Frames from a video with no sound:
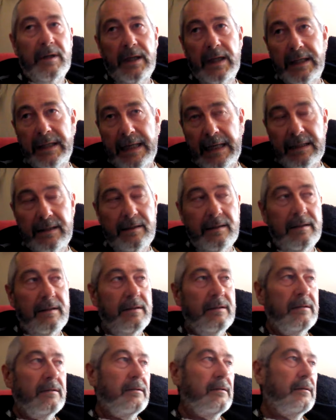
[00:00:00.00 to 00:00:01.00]
connected
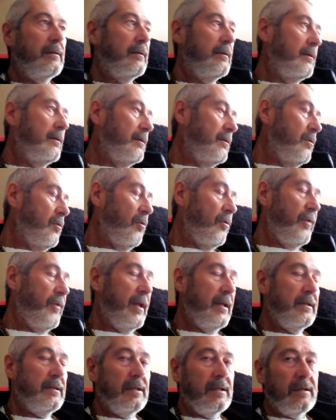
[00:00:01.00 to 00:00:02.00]

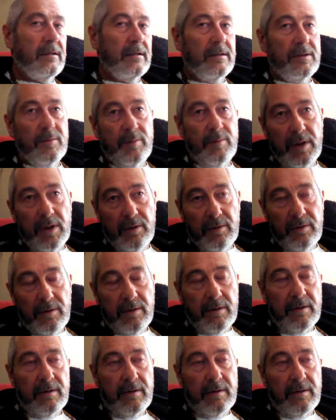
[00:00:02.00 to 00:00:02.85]
authentically to both,